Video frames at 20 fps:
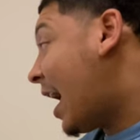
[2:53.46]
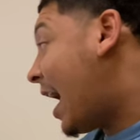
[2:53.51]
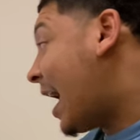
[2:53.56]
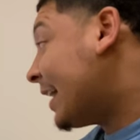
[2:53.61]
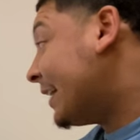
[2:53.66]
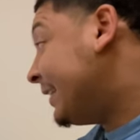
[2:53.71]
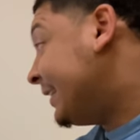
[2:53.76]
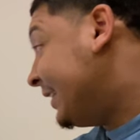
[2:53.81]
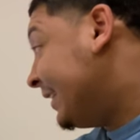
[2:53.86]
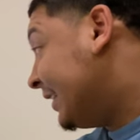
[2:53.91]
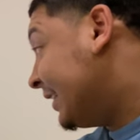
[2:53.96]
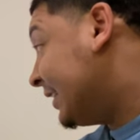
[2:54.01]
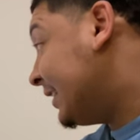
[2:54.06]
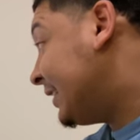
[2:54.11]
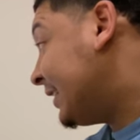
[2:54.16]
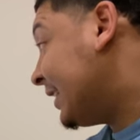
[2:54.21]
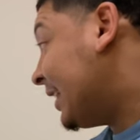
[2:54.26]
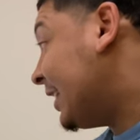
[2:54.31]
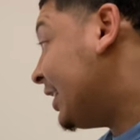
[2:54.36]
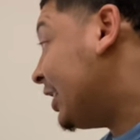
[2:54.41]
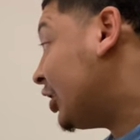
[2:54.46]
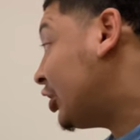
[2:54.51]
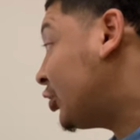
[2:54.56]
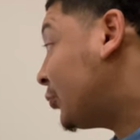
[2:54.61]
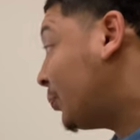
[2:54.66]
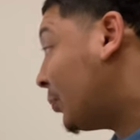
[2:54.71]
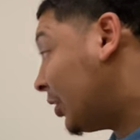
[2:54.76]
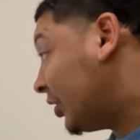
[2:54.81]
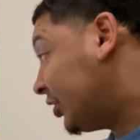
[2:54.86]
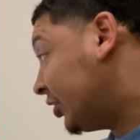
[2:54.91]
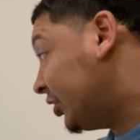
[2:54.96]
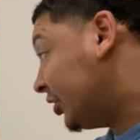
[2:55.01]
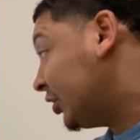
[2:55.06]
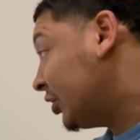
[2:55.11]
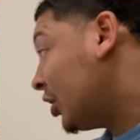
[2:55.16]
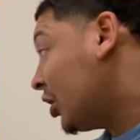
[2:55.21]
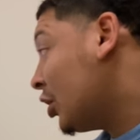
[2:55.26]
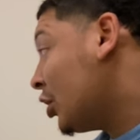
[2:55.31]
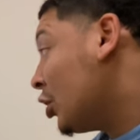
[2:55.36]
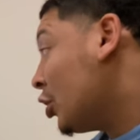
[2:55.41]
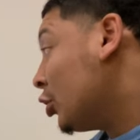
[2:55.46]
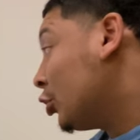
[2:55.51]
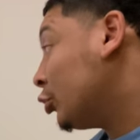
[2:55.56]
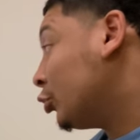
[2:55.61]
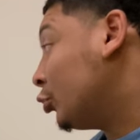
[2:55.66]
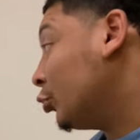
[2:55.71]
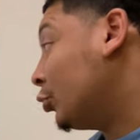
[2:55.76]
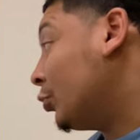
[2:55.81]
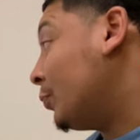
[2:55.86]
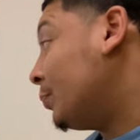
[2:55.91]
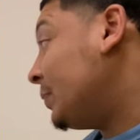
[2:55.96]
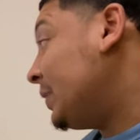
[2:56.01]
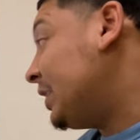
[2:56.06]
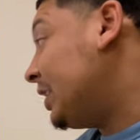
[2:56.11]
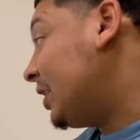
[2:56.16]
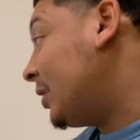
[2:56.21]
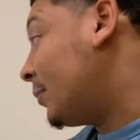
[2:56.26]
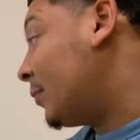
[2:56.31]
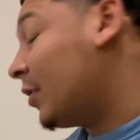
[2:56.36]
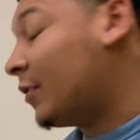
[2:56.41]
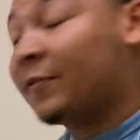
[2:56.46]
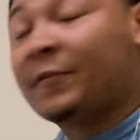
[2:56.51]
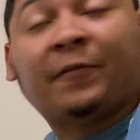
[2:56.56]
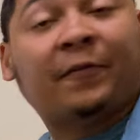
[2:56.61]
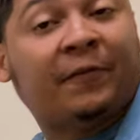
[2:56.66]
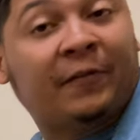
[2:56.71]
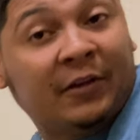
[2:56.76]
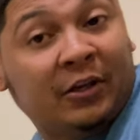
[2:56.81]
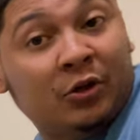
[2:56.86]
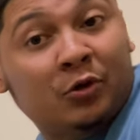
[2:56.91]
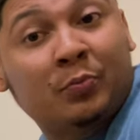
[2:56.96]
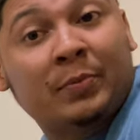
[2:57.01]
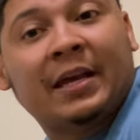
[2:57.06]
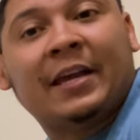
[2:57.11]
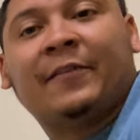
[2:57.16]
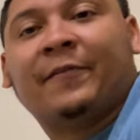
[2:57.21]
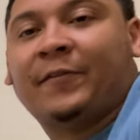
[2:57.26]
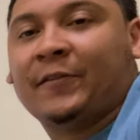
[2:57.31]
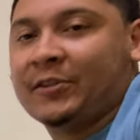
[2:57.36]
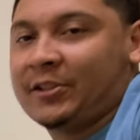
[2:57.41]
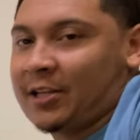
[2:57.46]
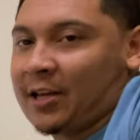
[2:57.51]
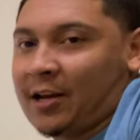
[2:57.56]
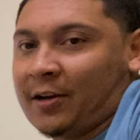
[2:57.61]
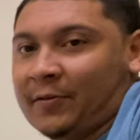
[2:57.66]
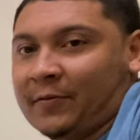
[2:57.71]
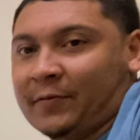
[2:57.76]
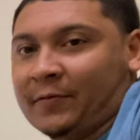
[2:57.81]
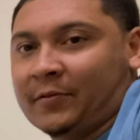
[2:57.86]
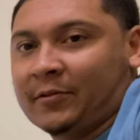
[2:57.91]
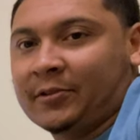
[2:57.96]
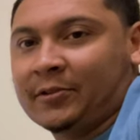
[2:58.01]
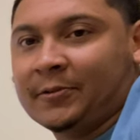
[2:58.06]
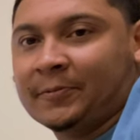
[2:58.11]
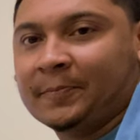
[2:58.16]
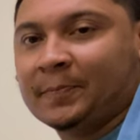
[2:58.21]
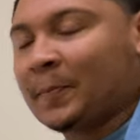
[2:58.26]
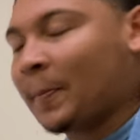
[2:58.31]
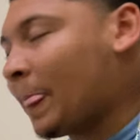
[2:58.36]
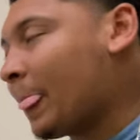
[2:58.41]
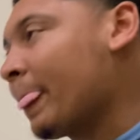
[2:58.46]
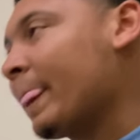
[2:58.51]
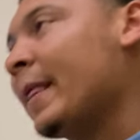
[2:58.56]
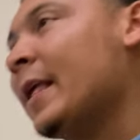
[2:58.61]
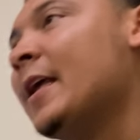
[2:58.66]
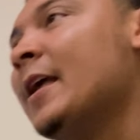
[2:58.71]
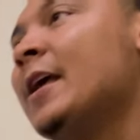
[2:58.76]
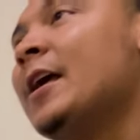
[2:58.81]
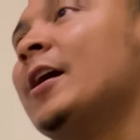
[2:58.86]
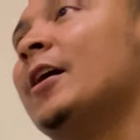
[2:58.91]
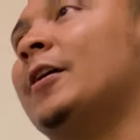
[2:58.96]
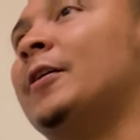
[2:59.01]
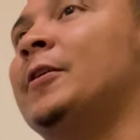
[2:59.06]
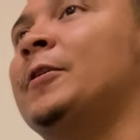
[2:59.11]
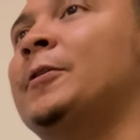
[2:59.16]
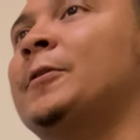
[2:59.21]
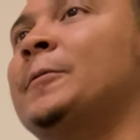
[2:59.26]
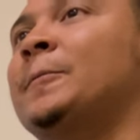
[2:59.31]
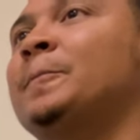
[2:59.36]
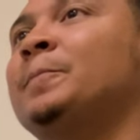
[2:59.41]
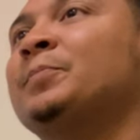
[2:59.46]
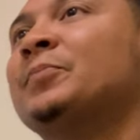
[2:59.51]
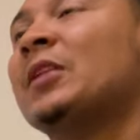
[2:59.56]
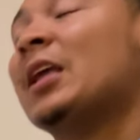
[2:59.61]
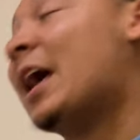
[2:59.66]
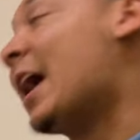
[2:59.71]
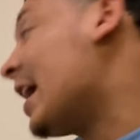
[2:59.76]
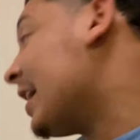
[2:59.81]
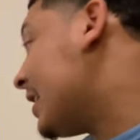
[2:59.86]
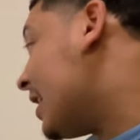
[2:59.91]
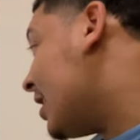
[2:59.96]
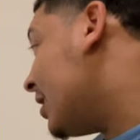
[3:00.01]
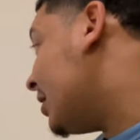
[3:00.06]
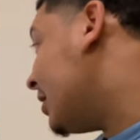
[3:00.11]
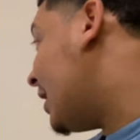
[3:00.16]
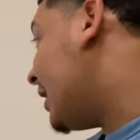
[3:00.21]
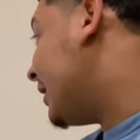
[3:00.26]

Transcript: ideas, and expressions through the medium of film and photography. Um, I kind of